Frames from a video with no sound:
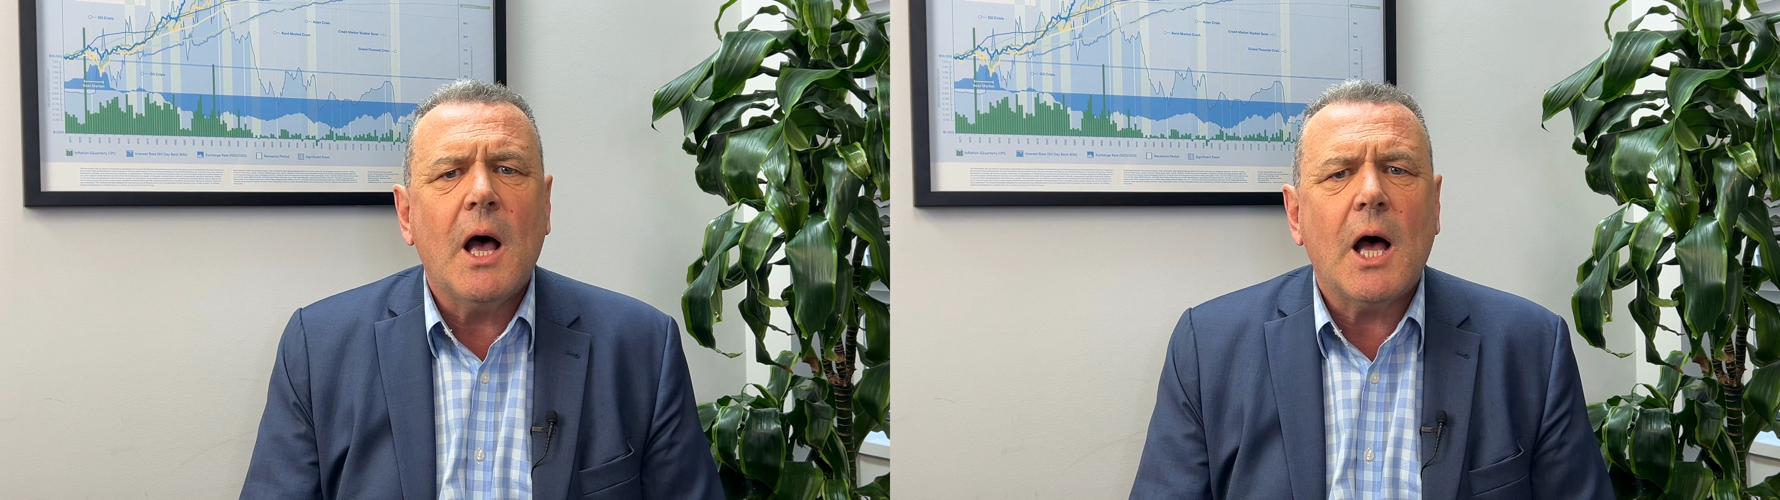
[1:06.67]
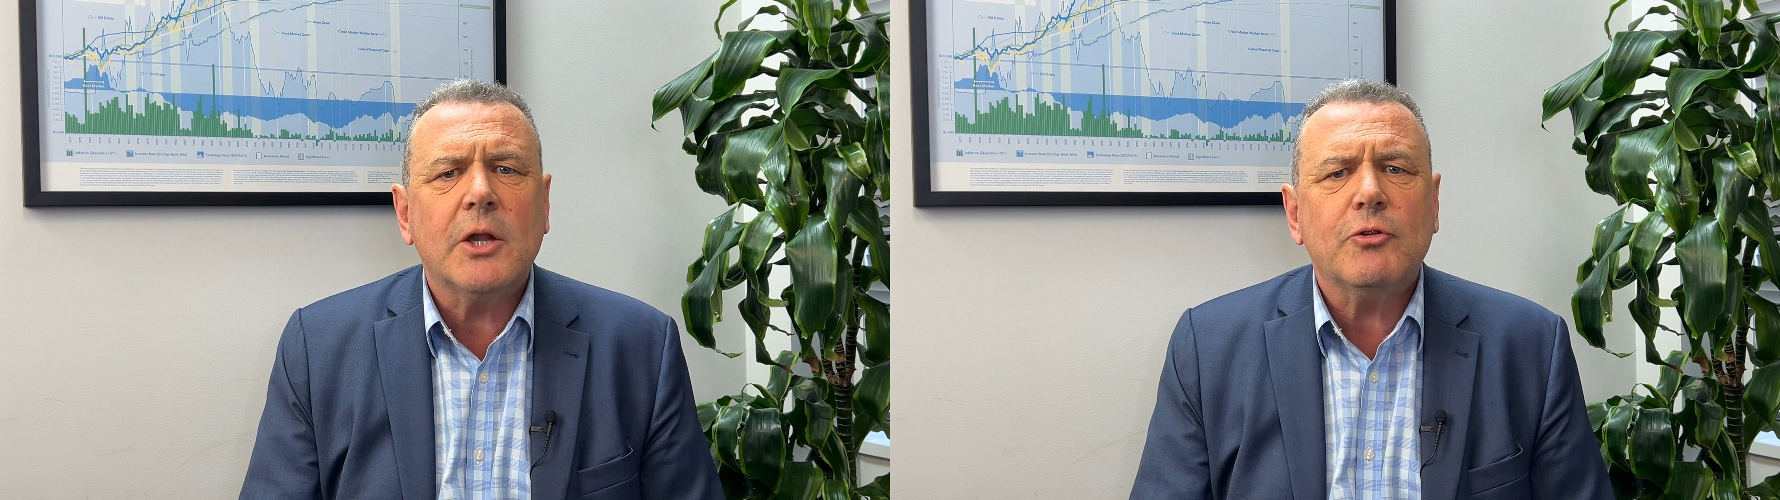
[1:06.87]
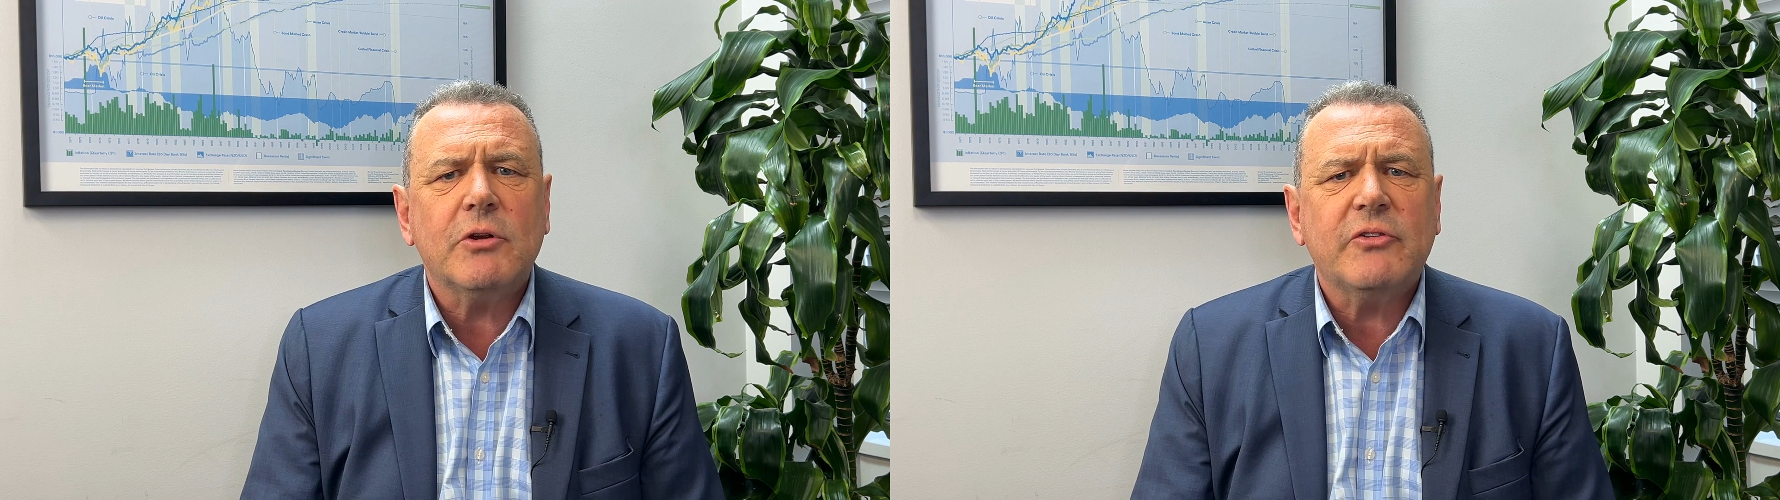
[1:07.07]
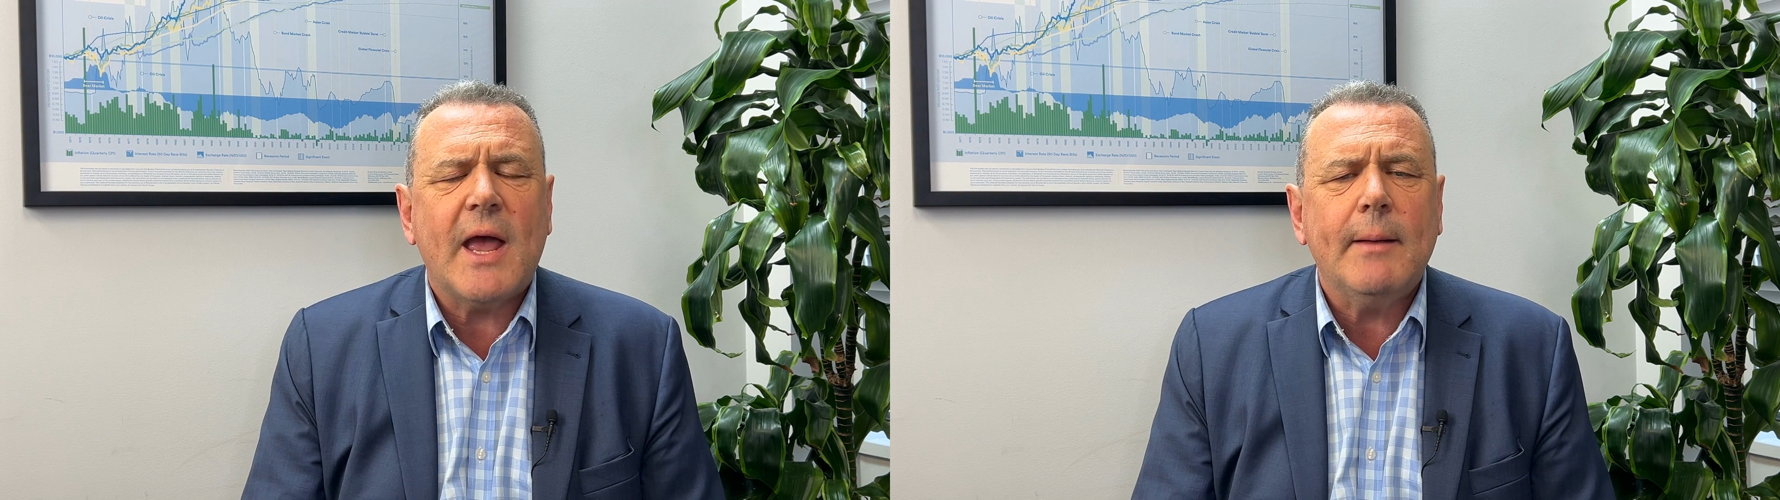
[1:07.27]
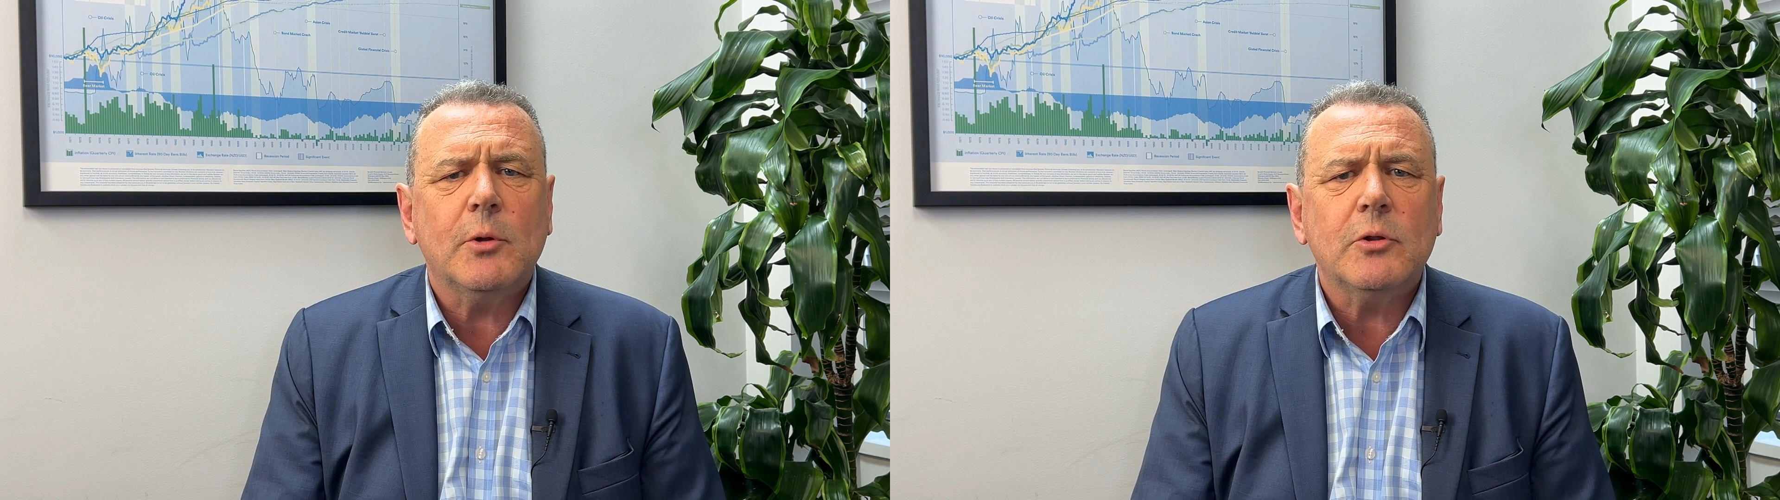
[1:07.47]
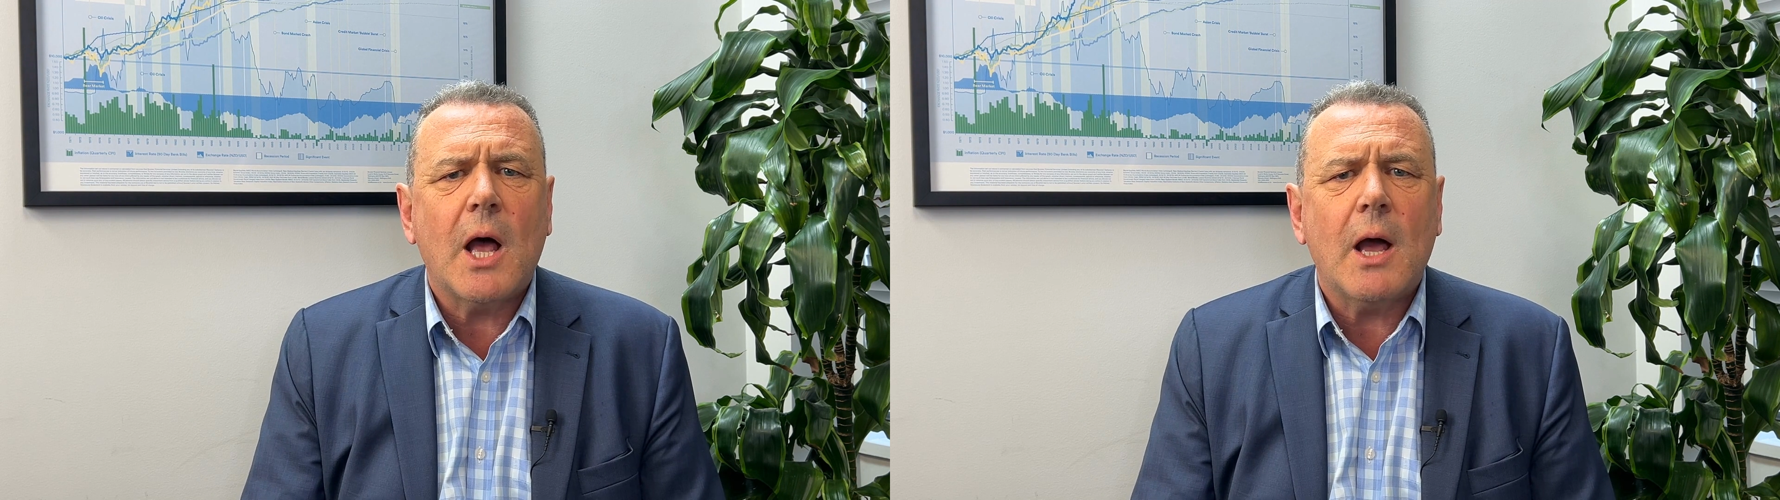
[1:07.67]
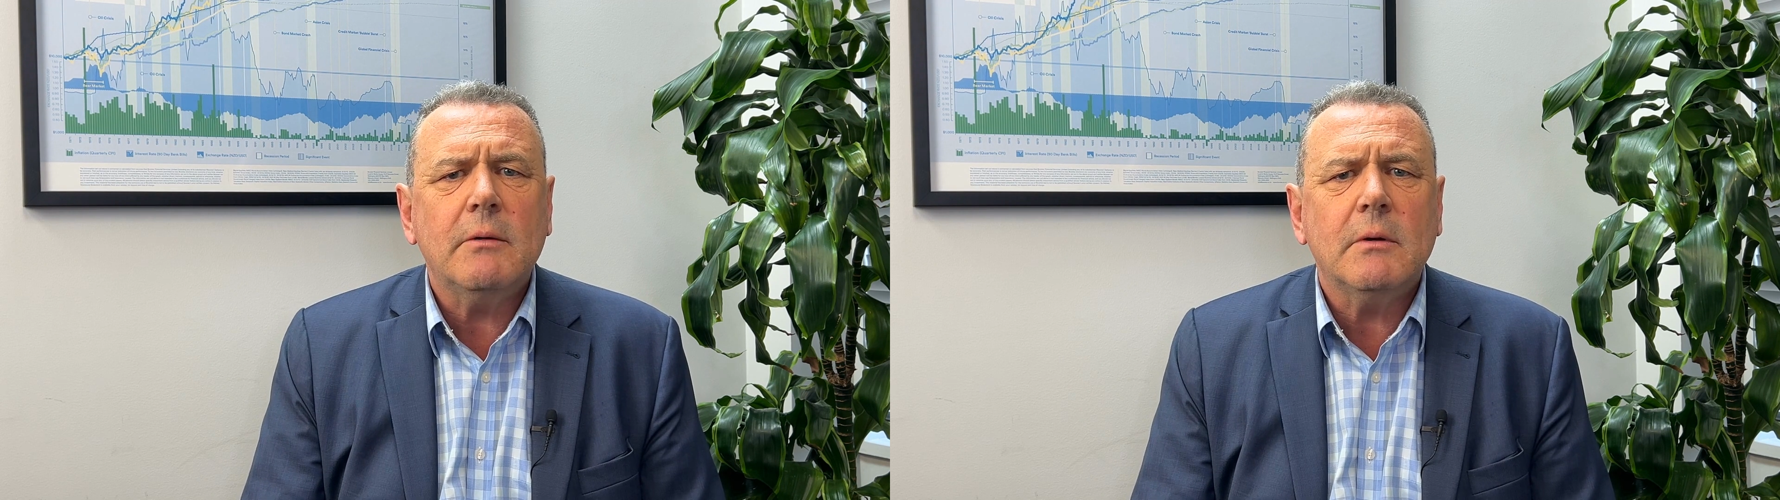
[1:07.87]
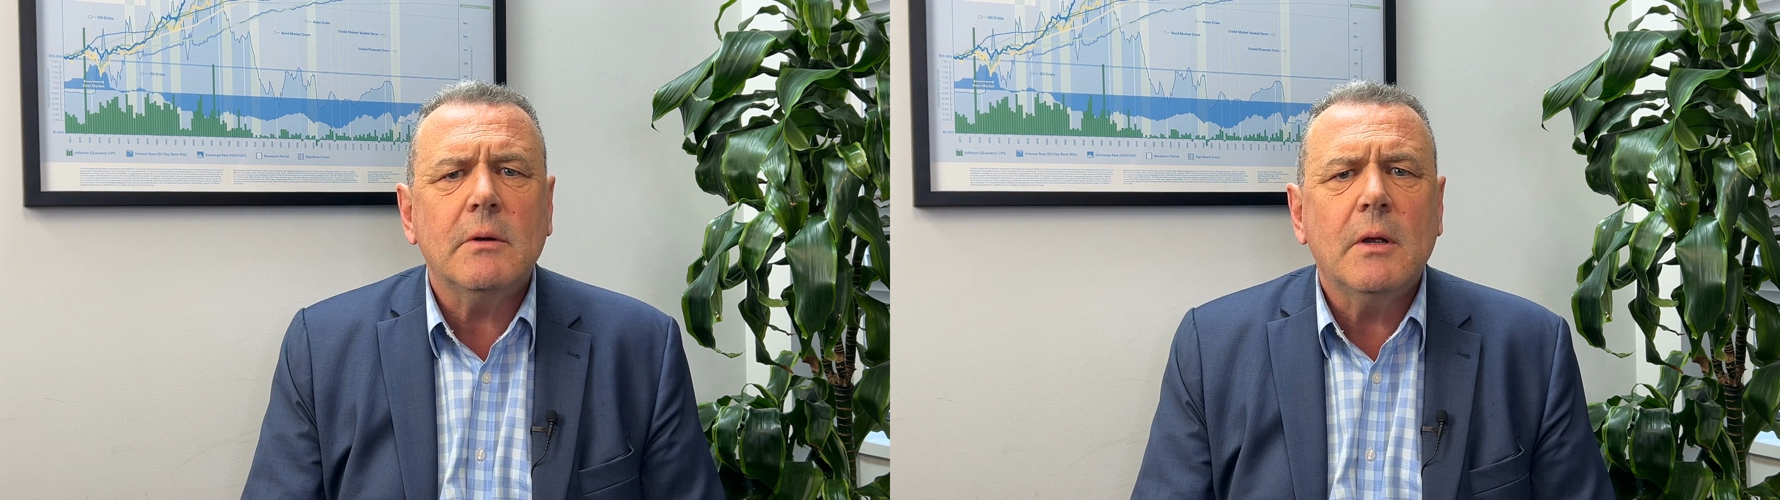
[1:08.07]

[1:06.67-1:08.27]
under a table loan.